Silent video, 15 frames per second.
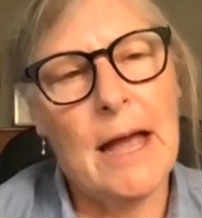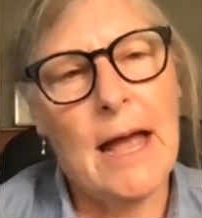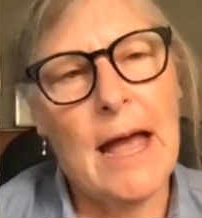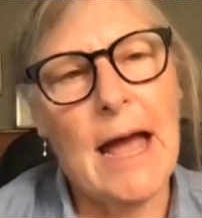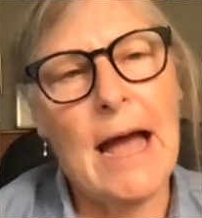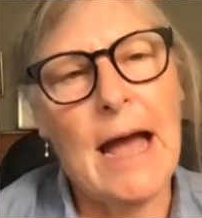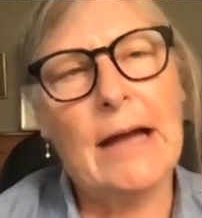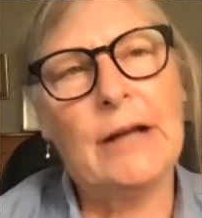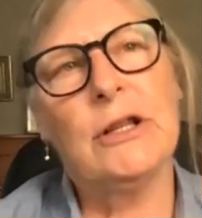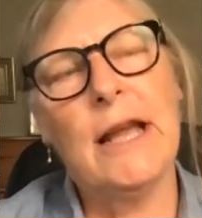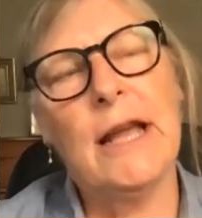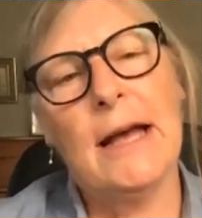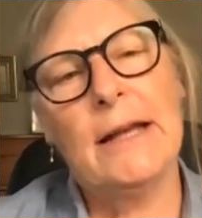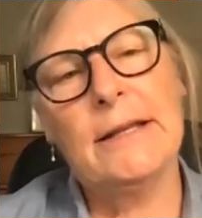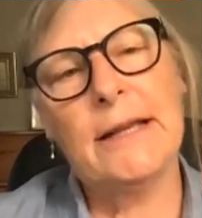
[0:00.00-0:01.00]
actually
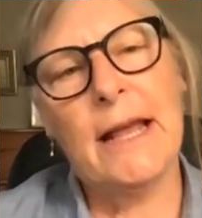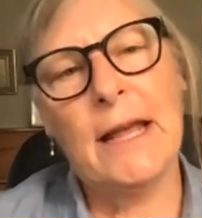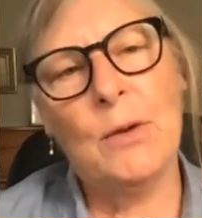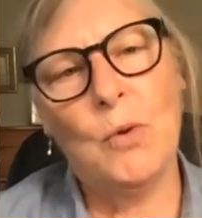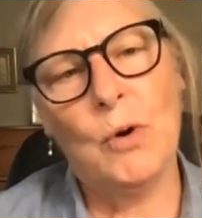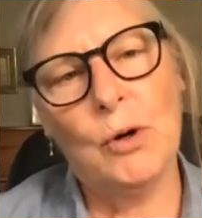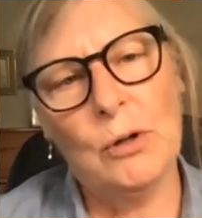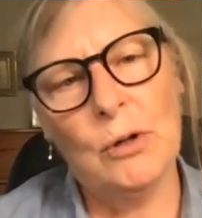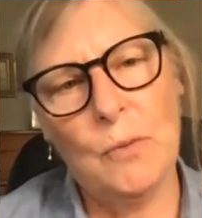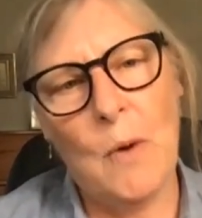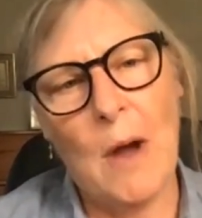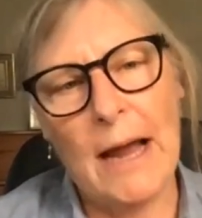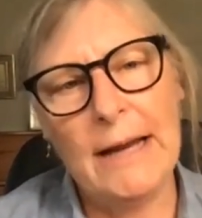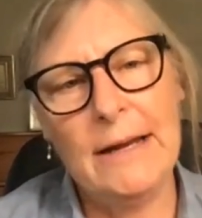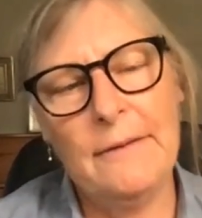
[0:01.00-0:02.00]
has a
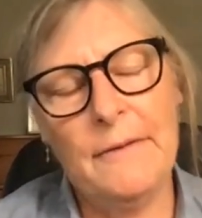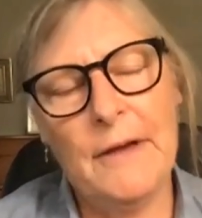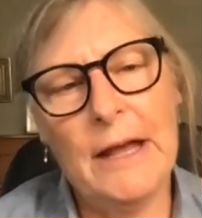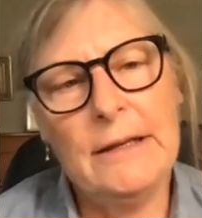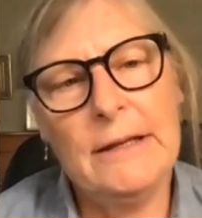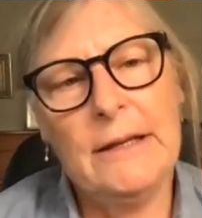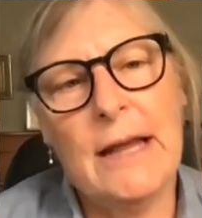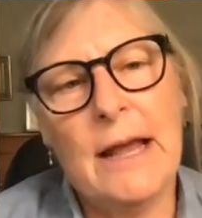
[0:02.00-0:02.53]
worldwide event